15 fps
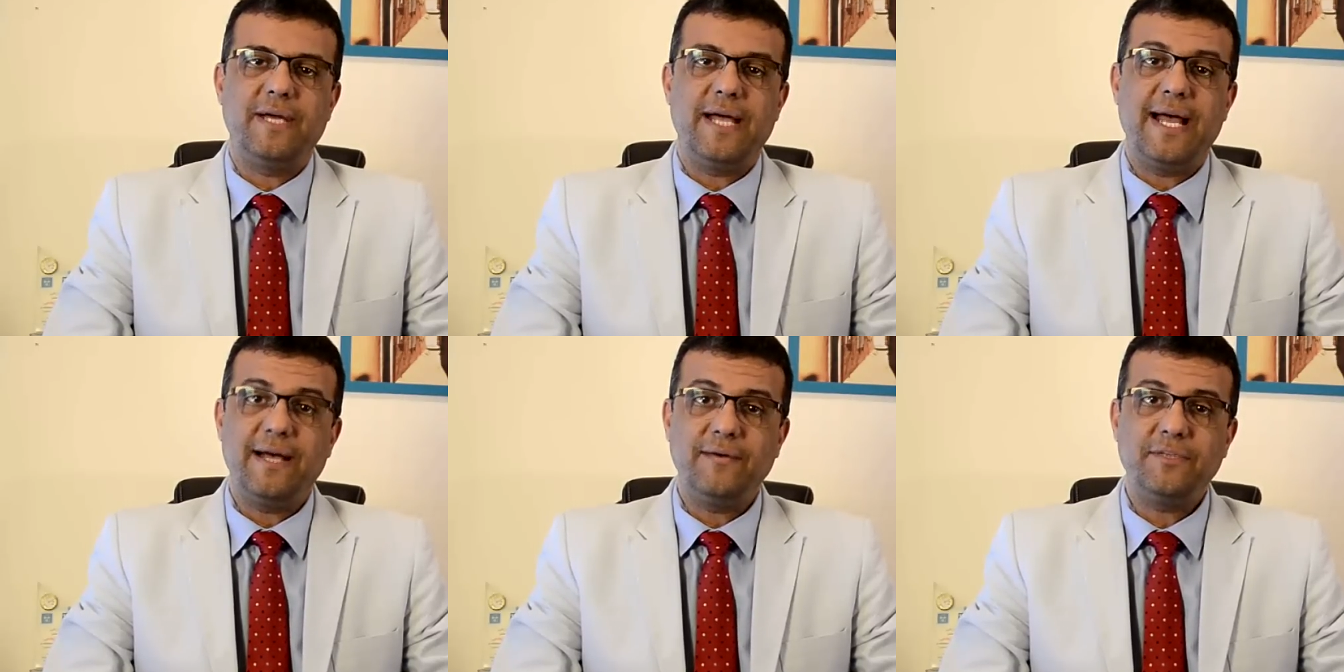
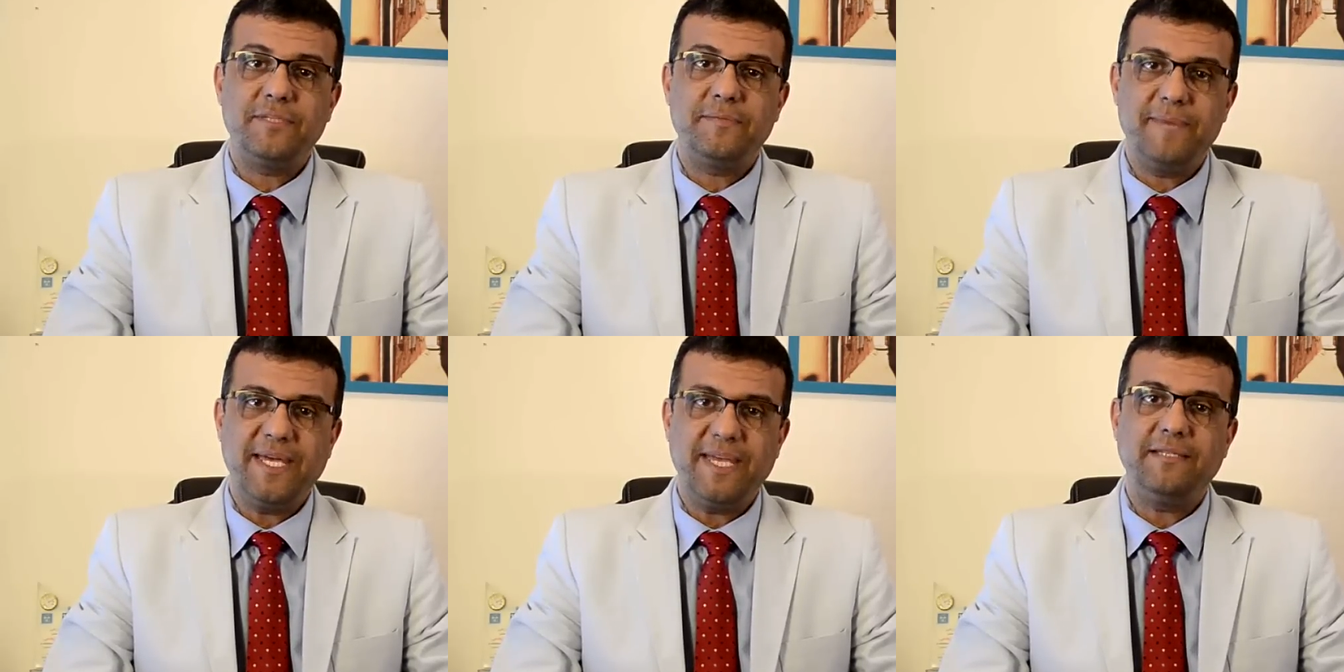
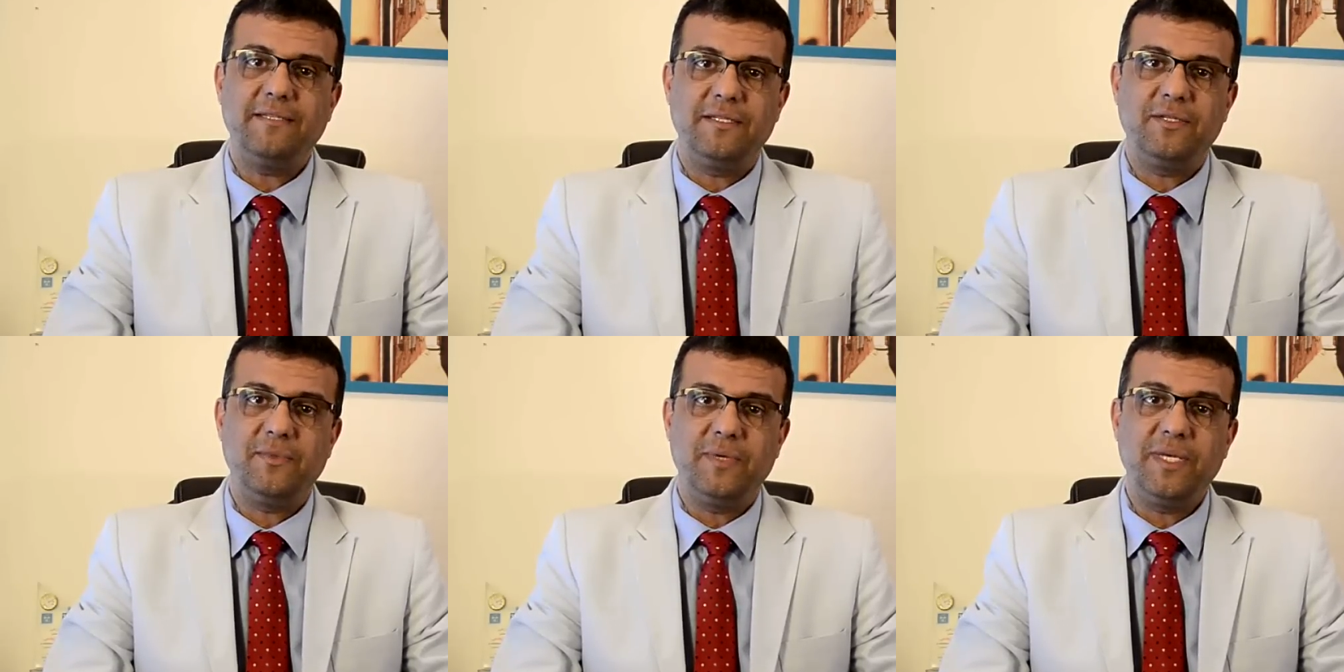housemaid
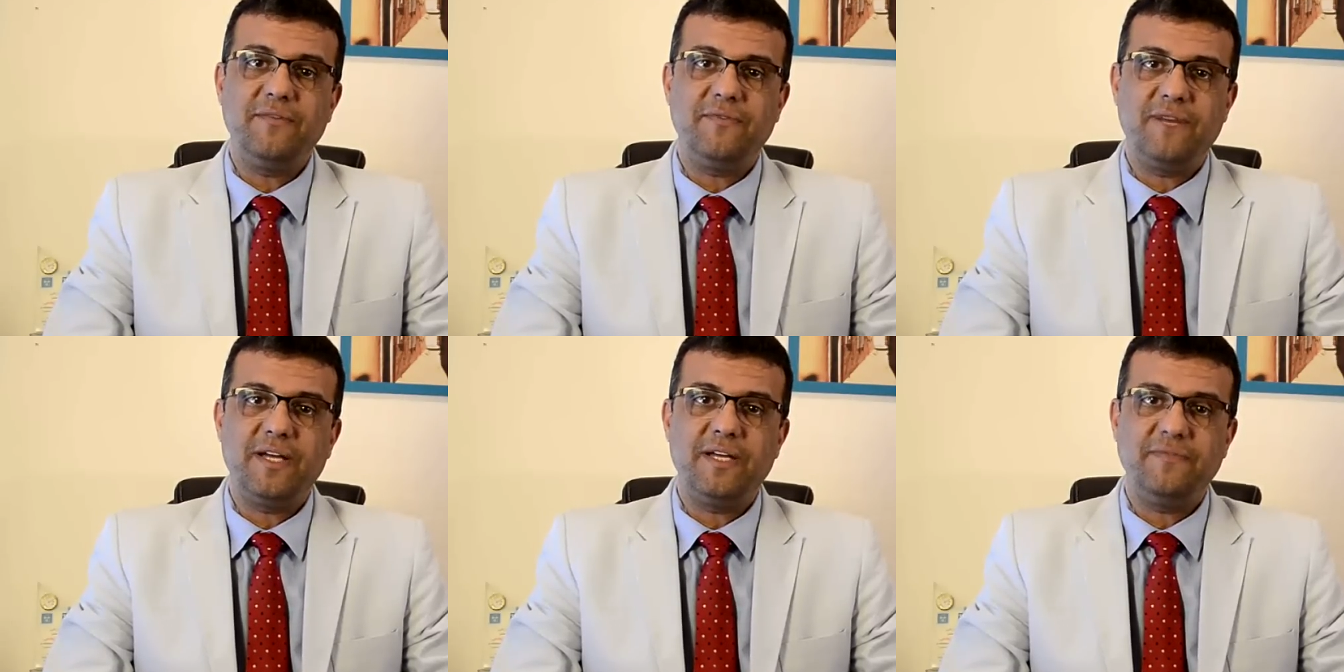
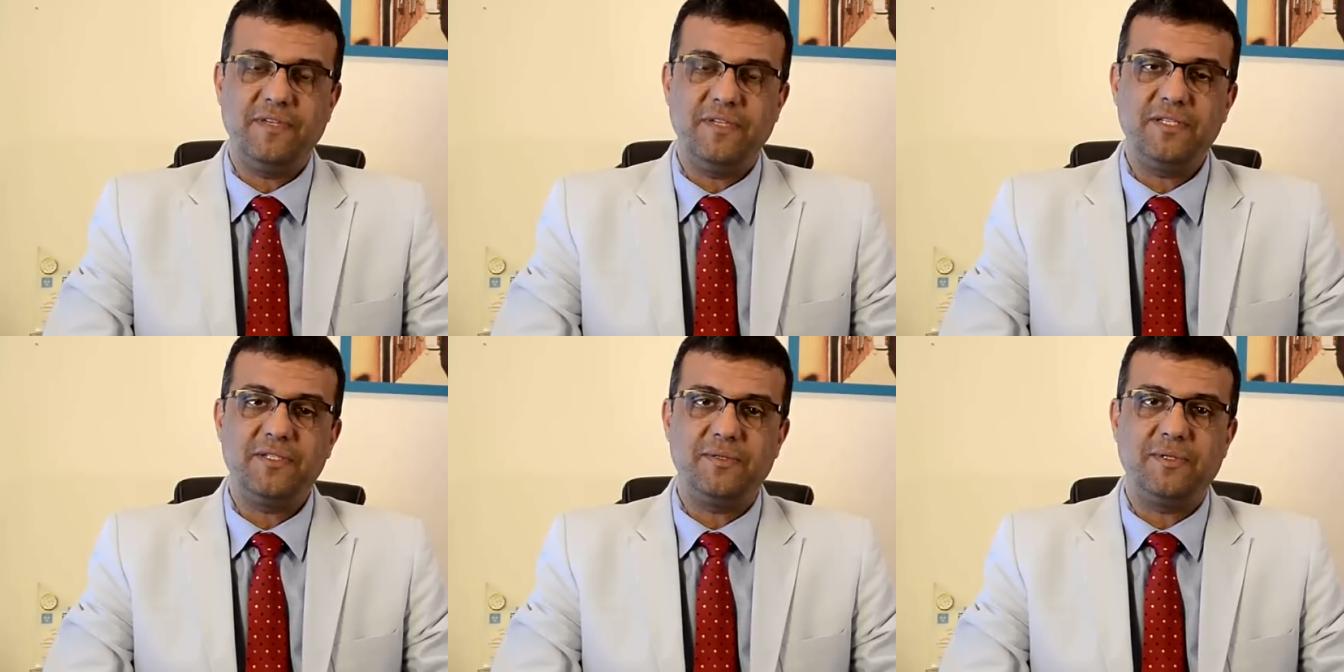25
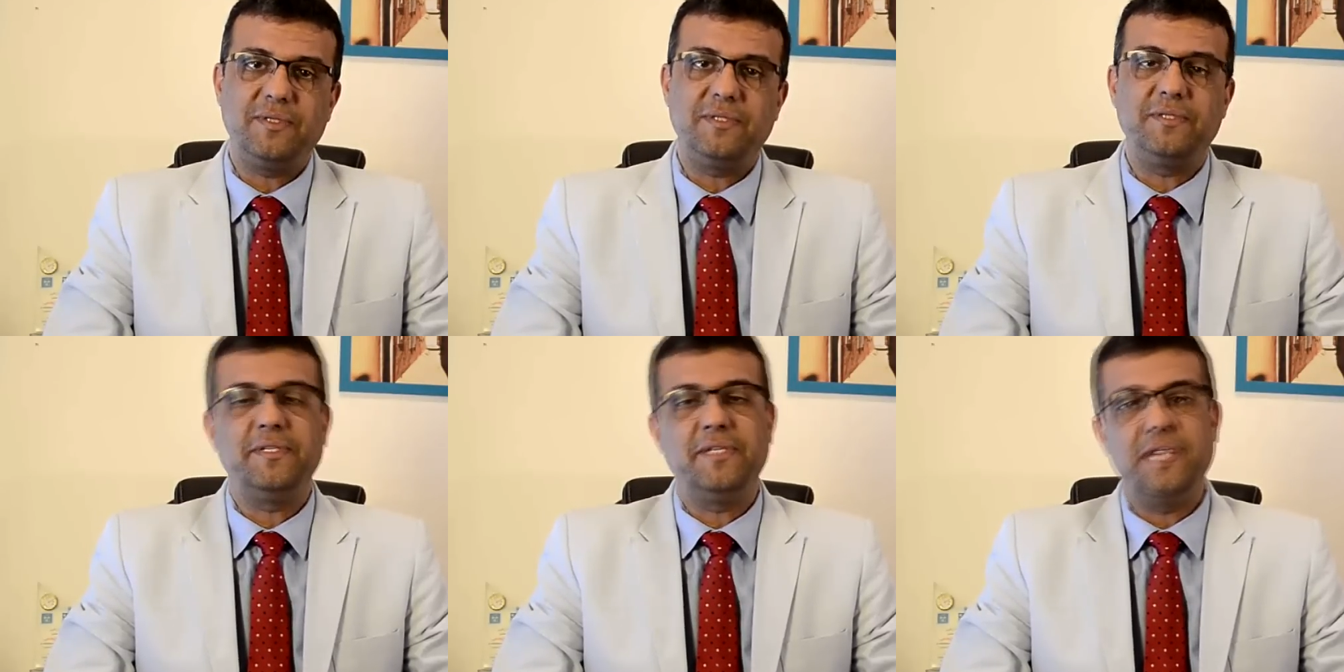years
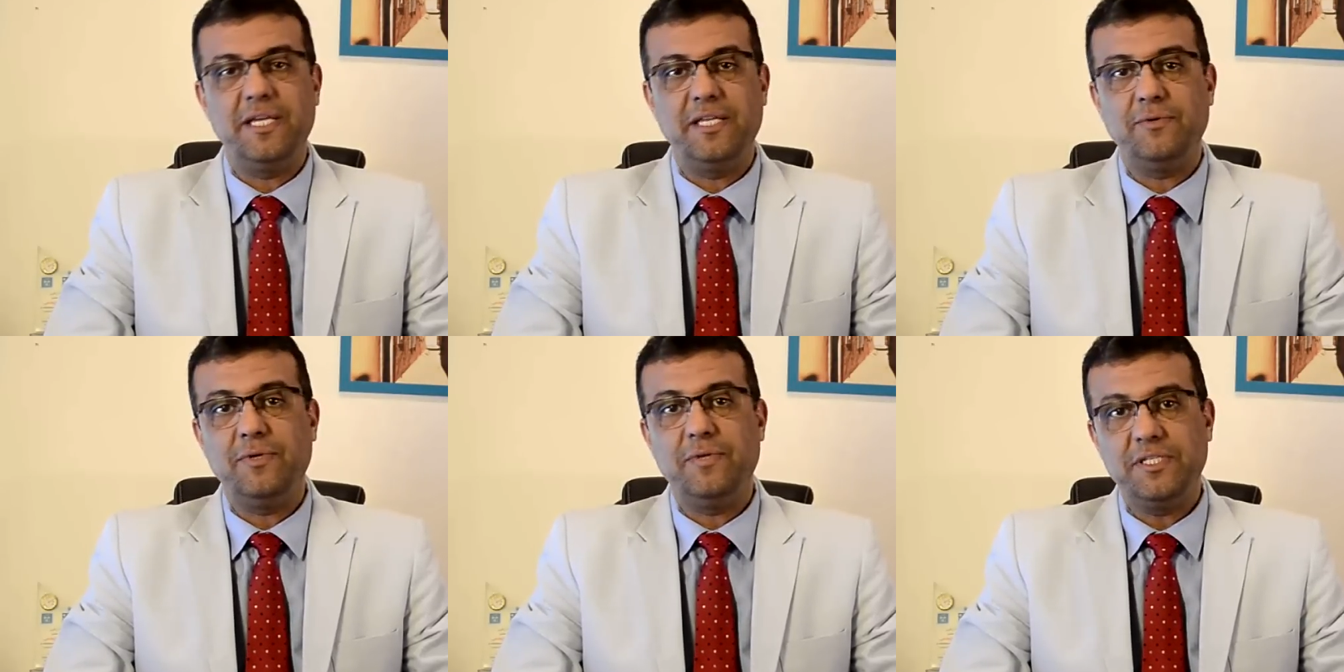old
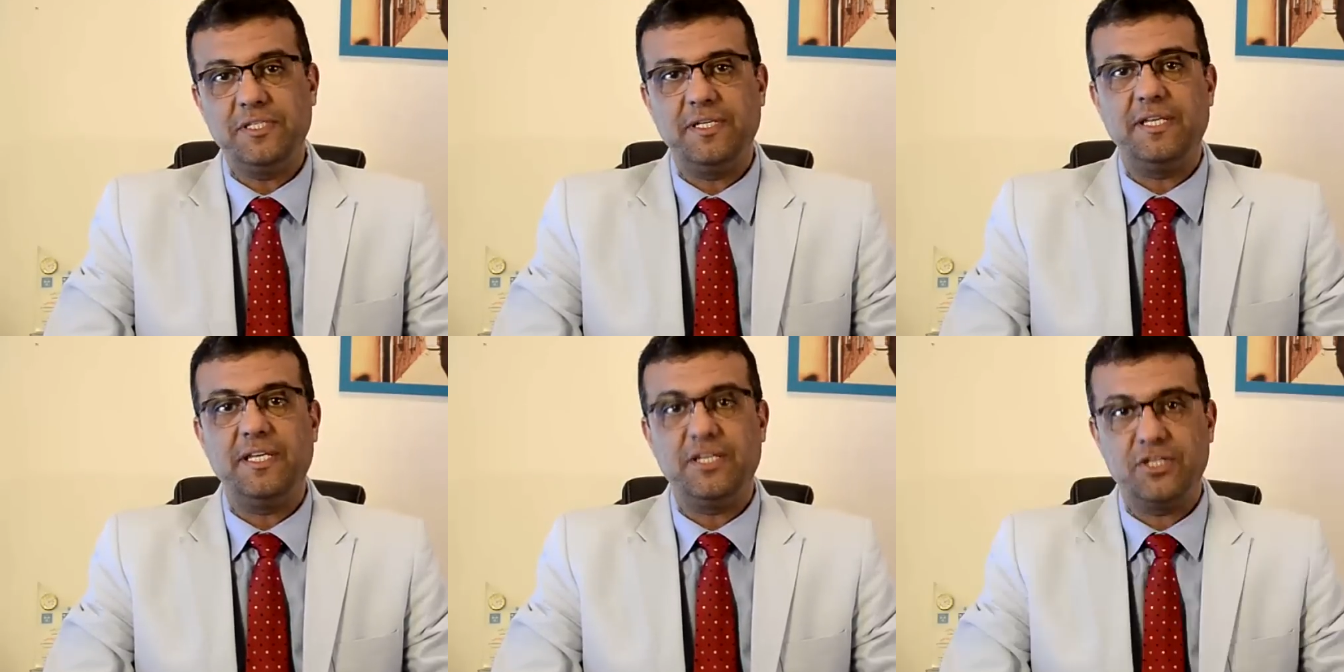
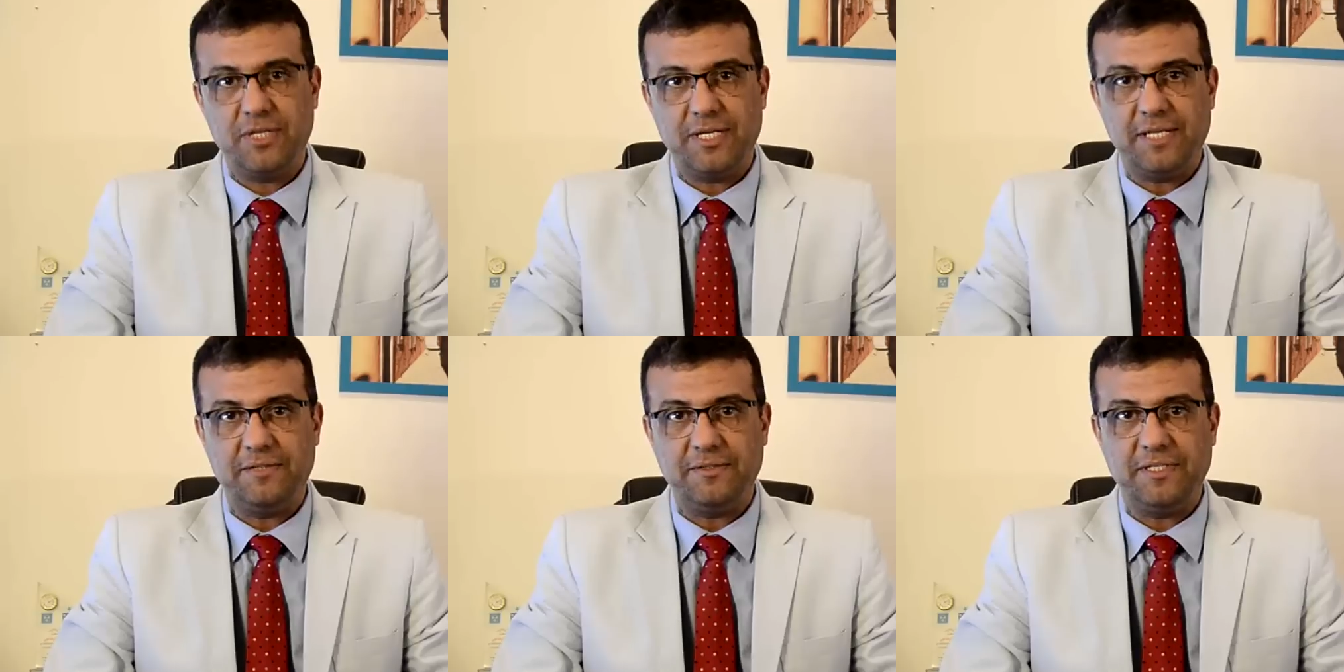Indonesian
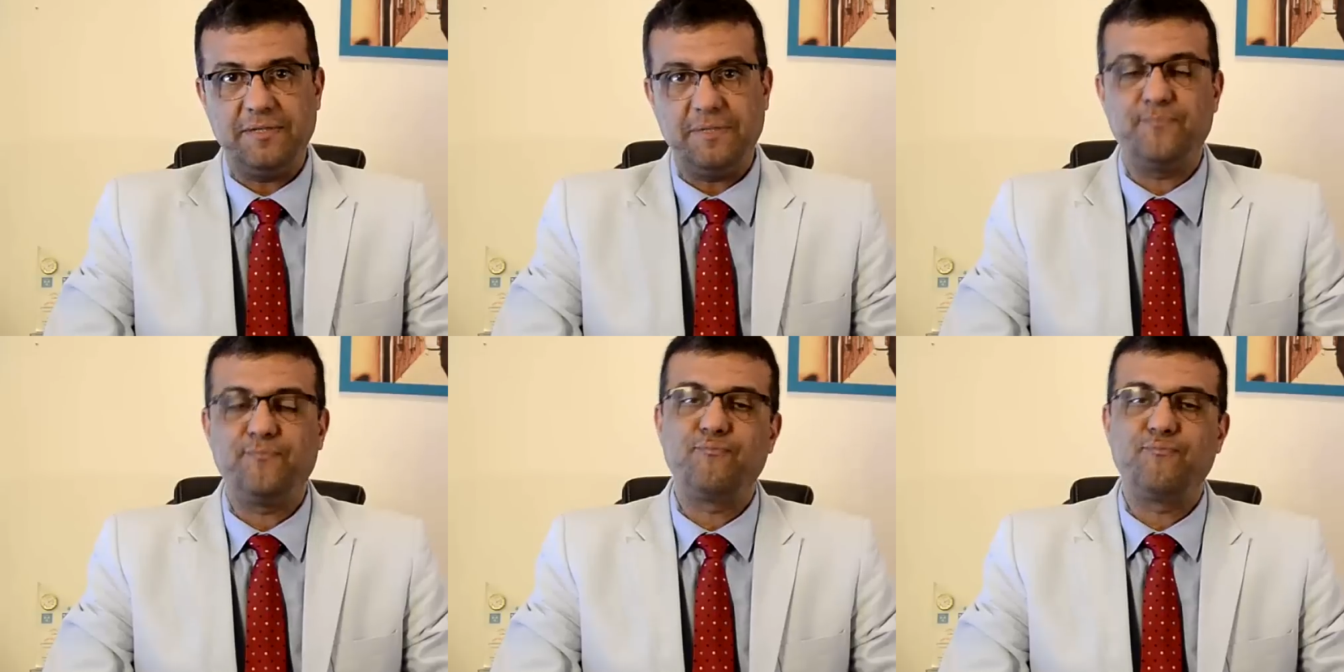nationality